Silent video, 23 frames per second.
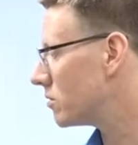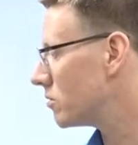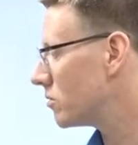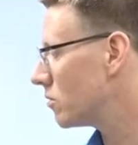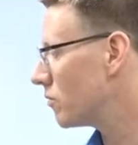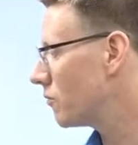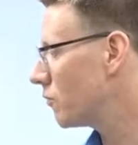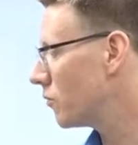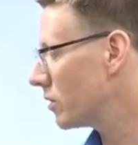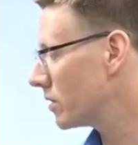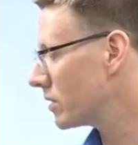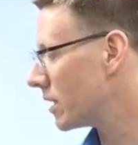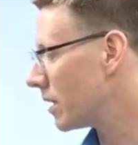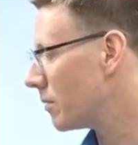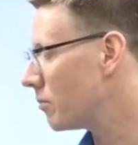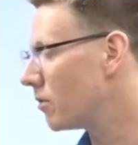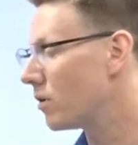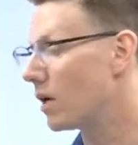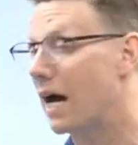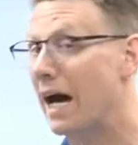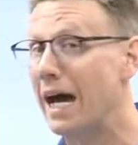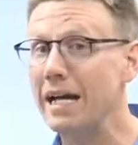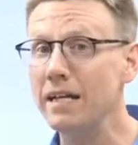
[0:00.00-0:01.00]
So for
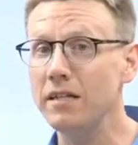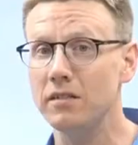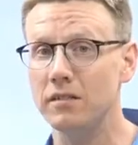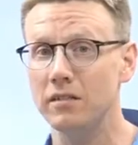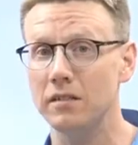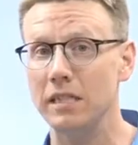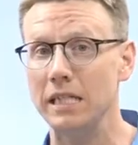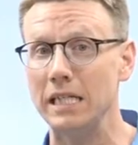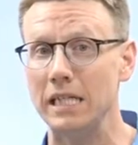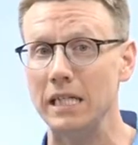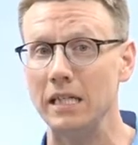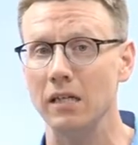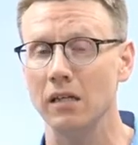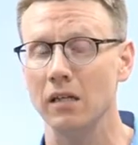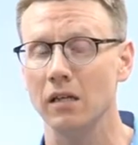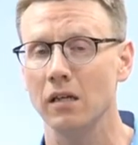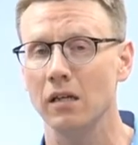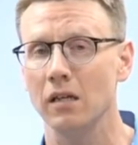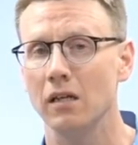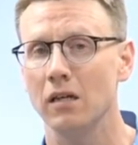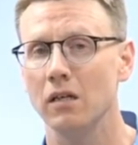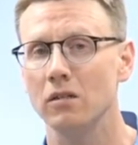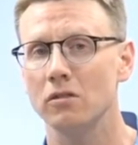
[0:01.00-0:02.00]
example, I see,
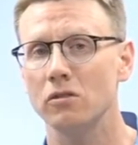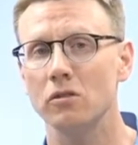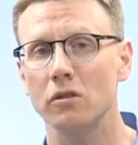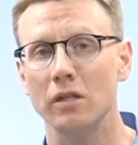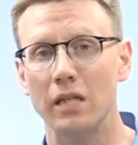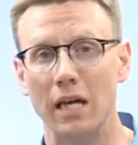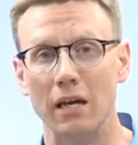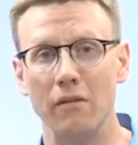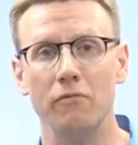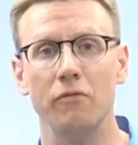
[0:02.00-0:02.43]
so you can't